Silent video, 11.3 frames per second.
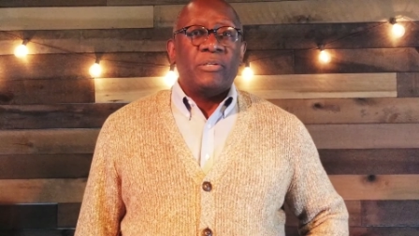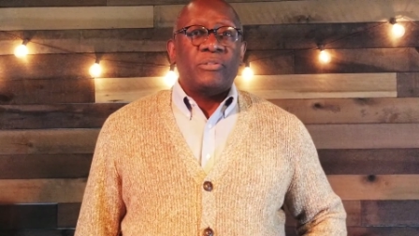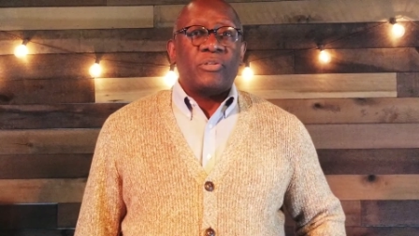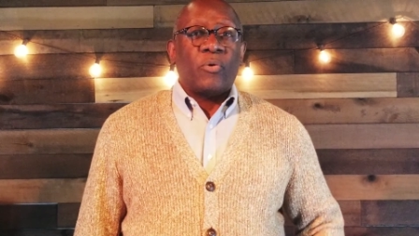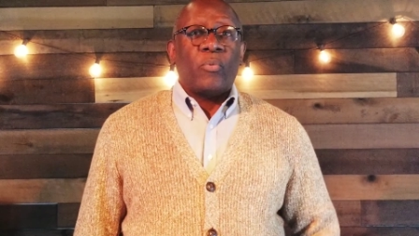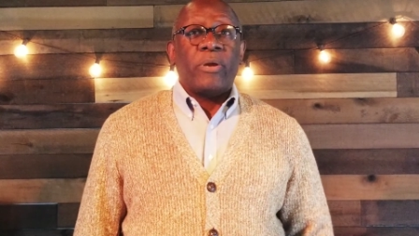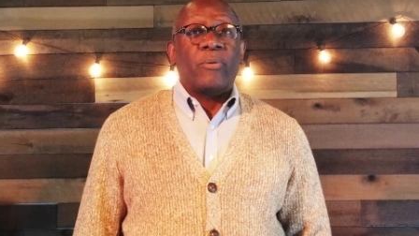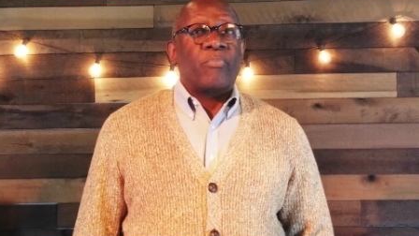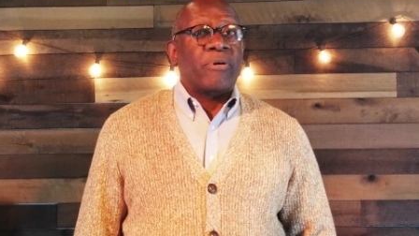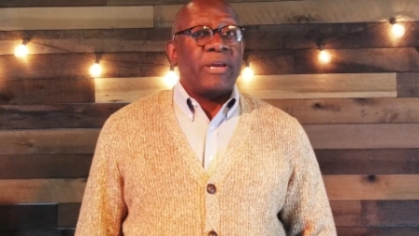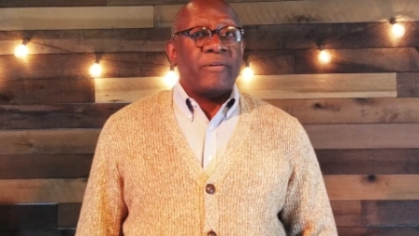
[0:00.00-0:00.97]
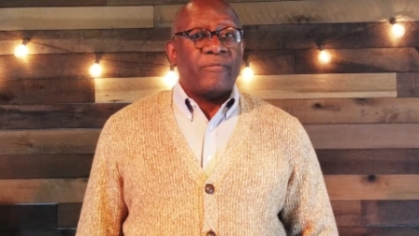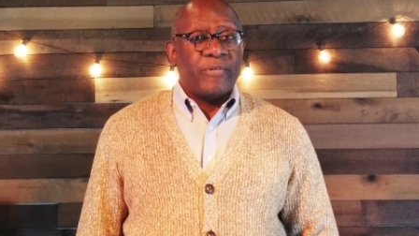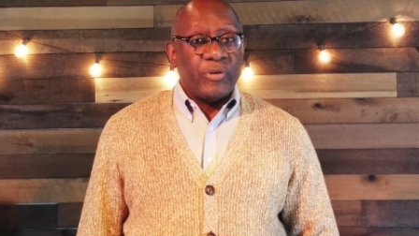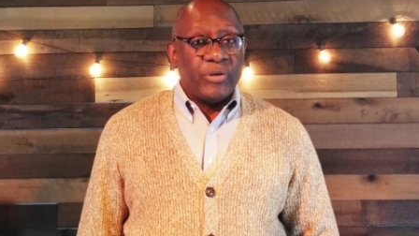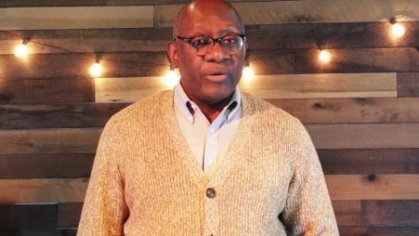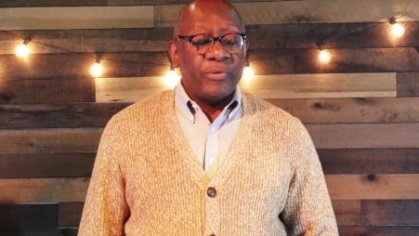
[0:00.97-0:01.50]
So we are praying for
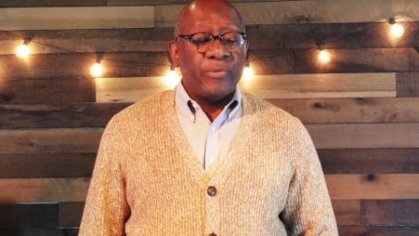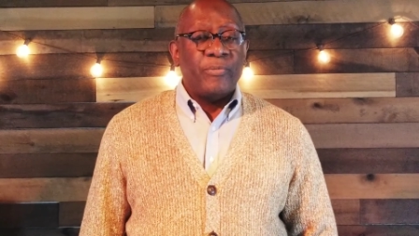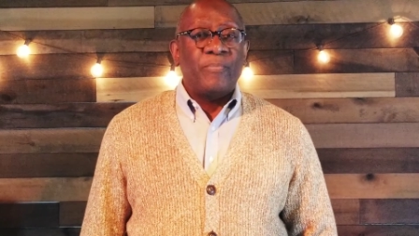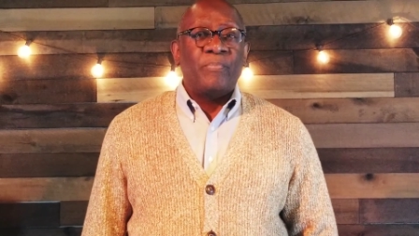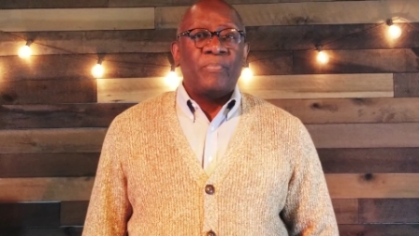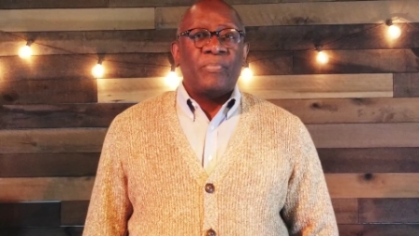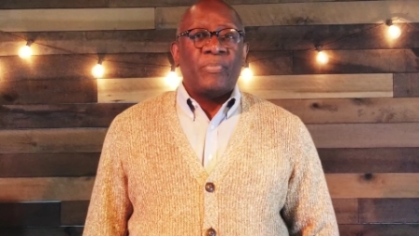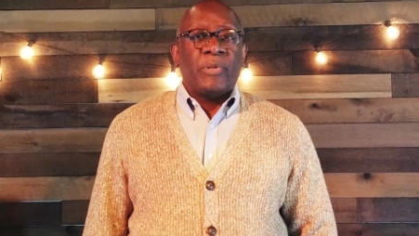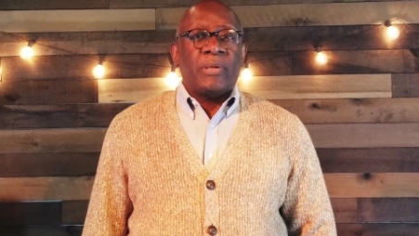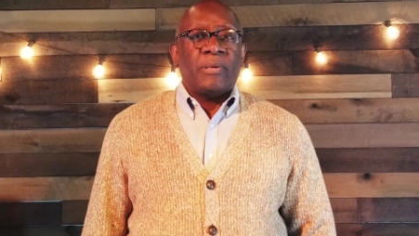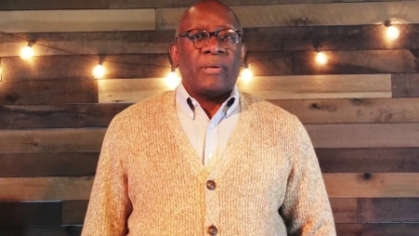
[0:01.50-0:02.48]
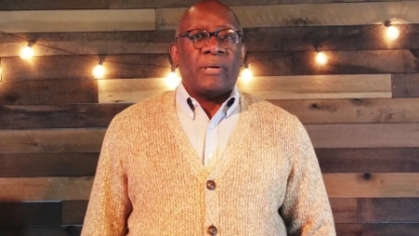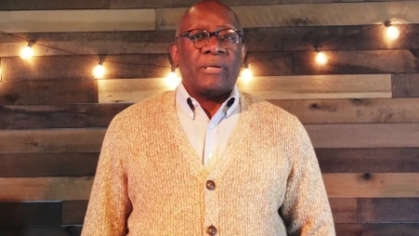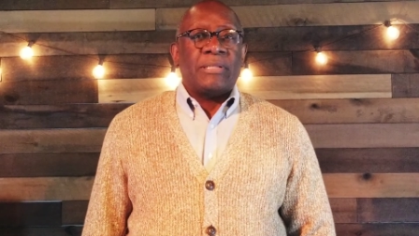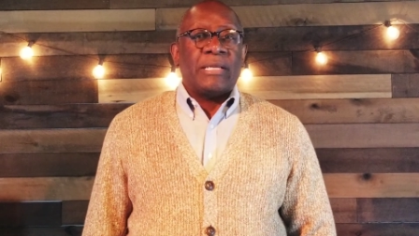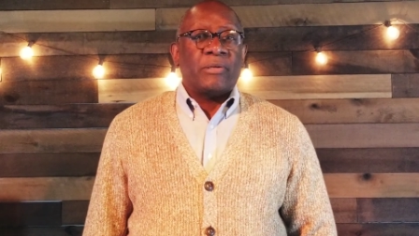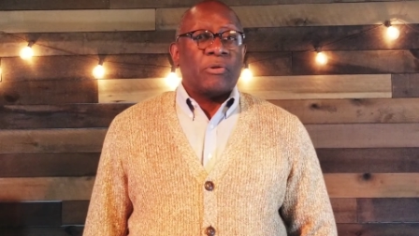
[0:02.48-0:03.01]
you uh,
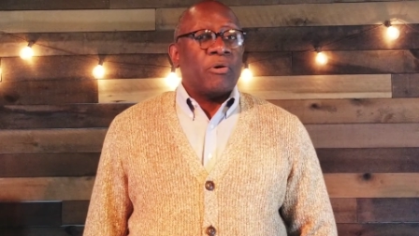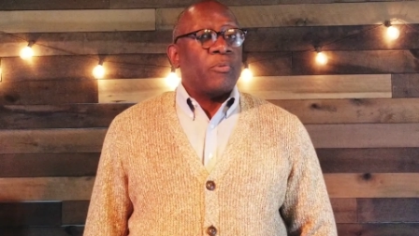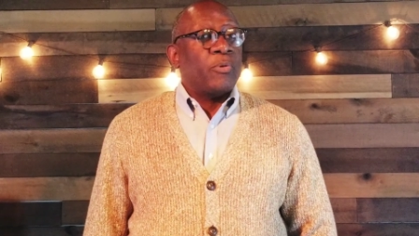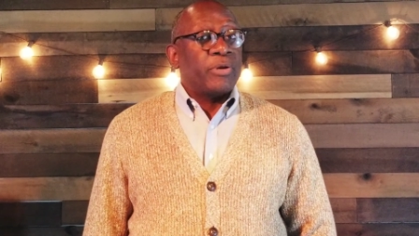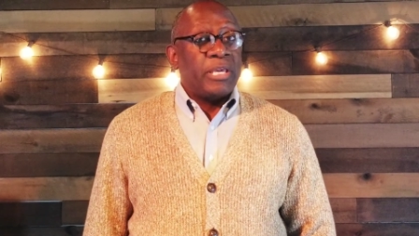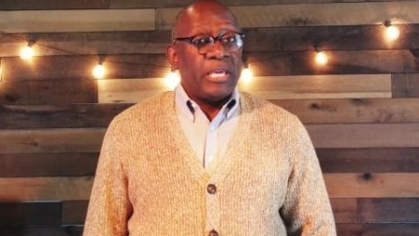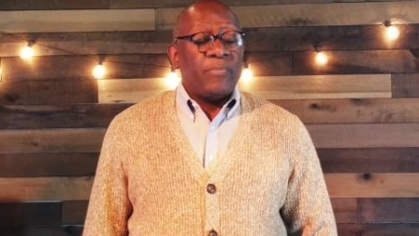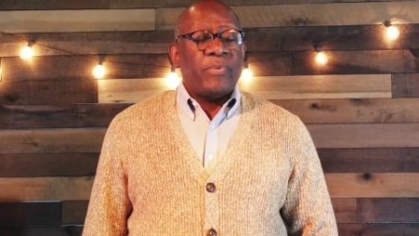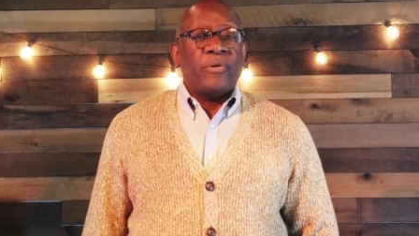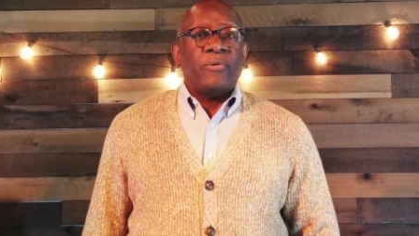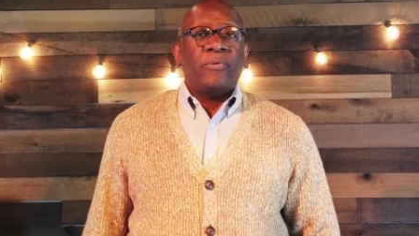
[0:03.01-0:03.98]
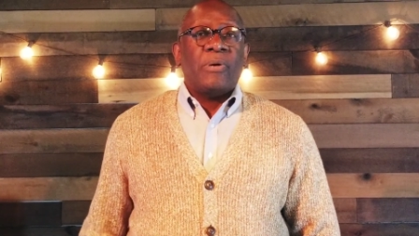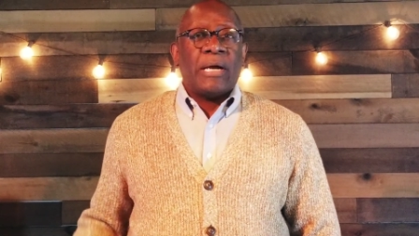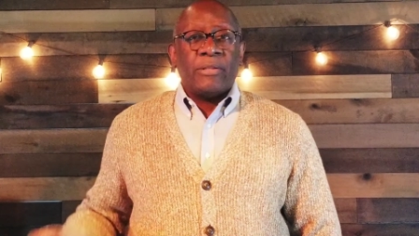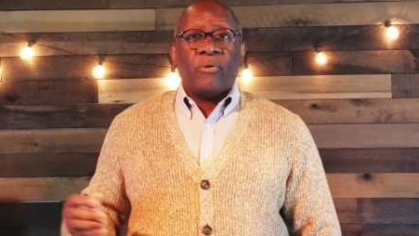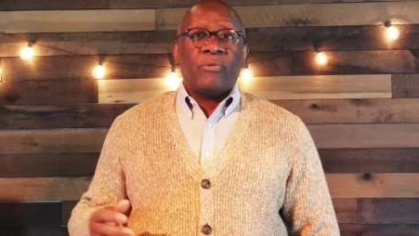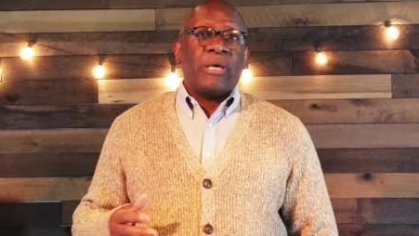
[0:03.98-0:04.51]
that the Lord will keep you. I
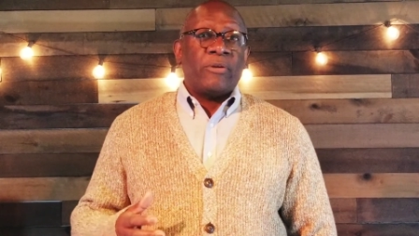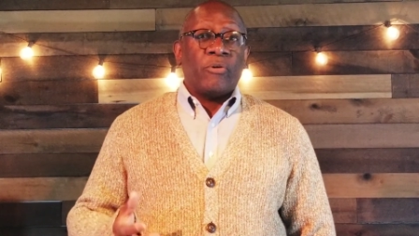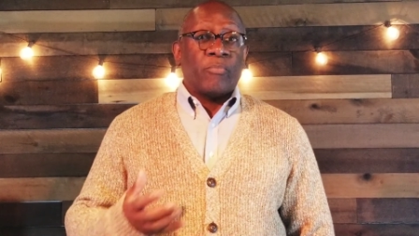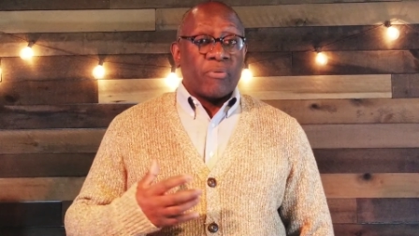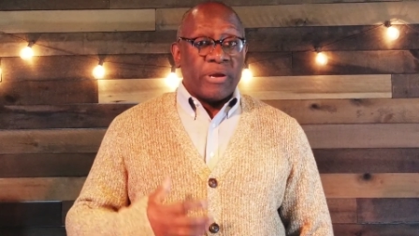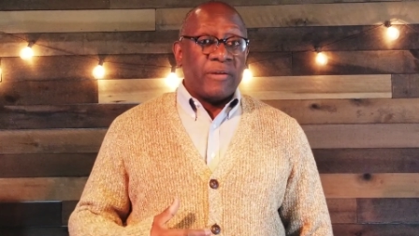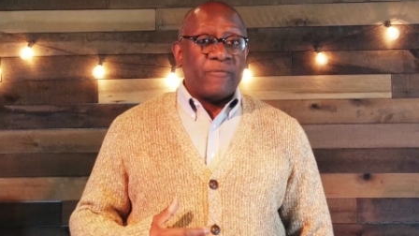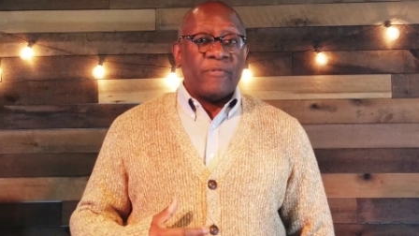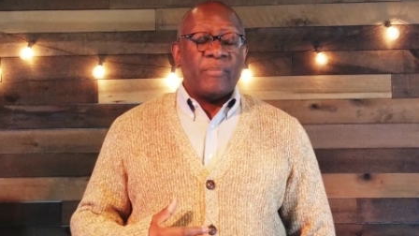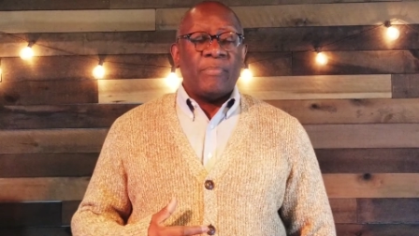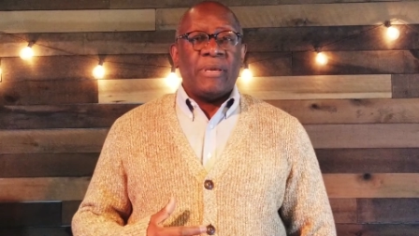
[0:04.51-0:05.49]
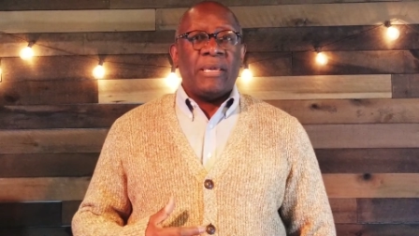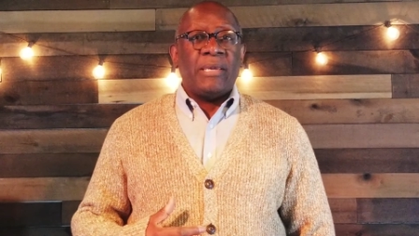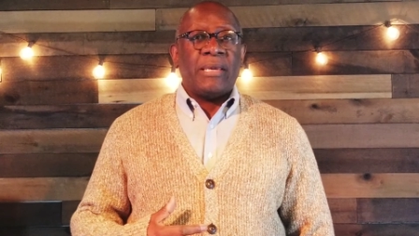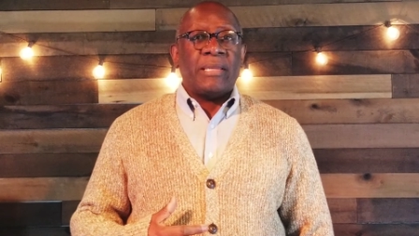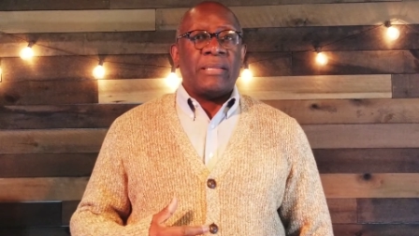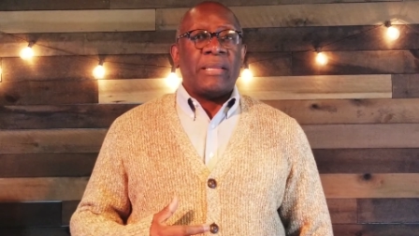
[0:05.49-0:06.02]
know that you're praying for
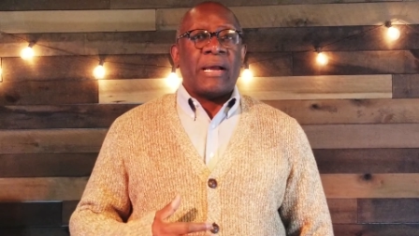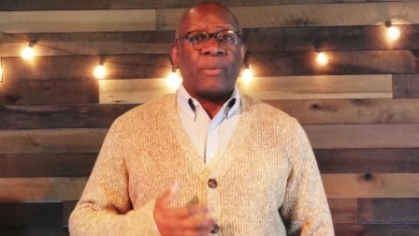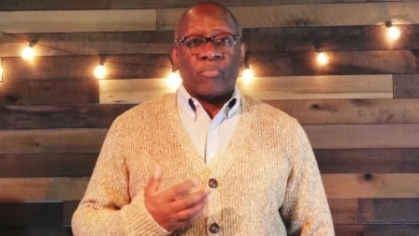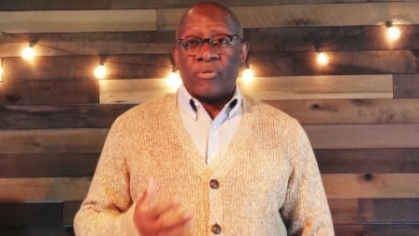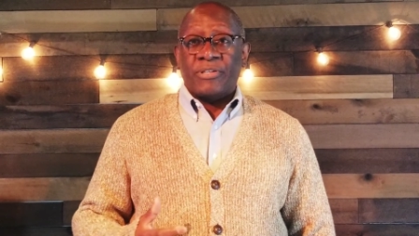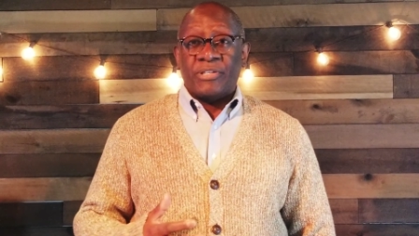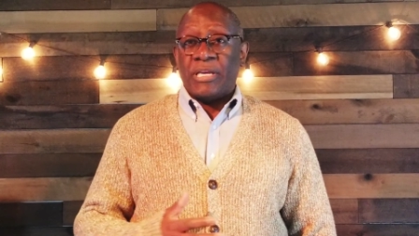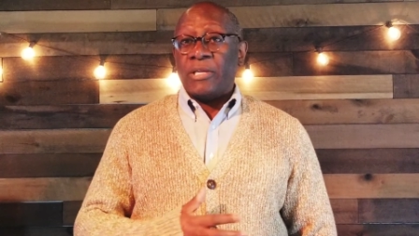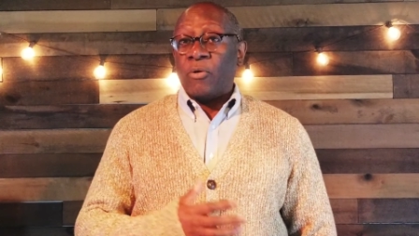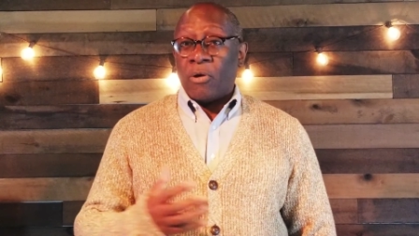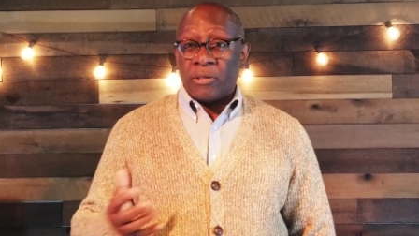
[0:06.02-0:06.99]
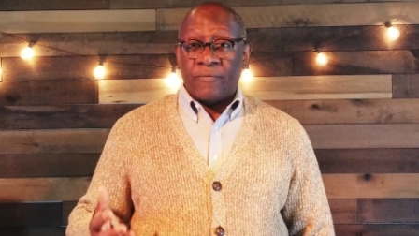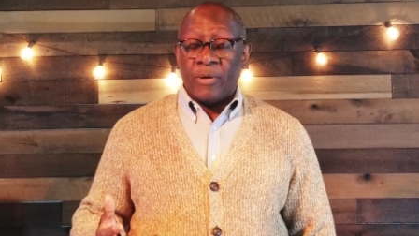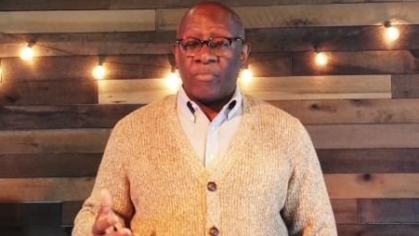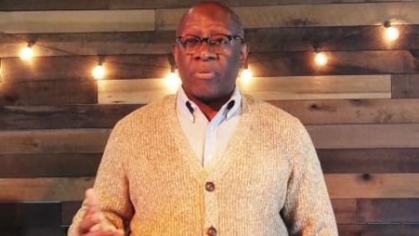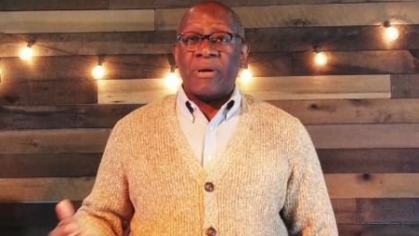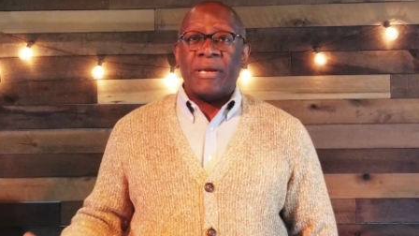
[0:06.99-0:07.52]
me, and I appreciate all of your
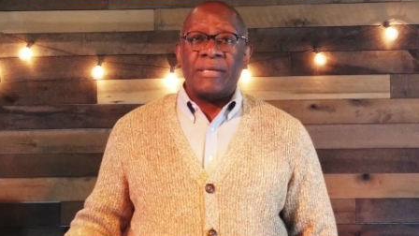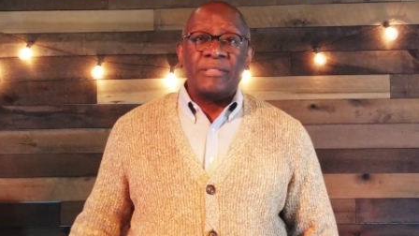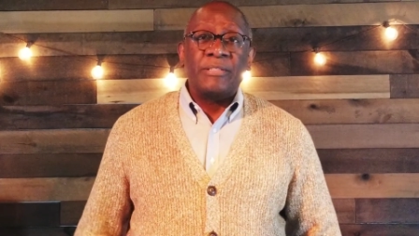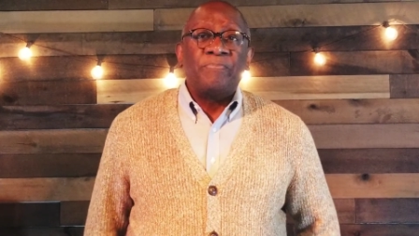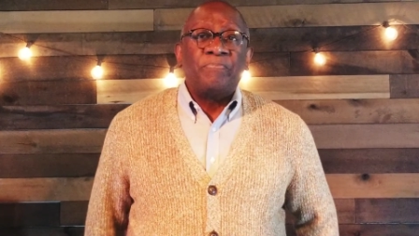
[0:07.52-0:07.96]
prayers.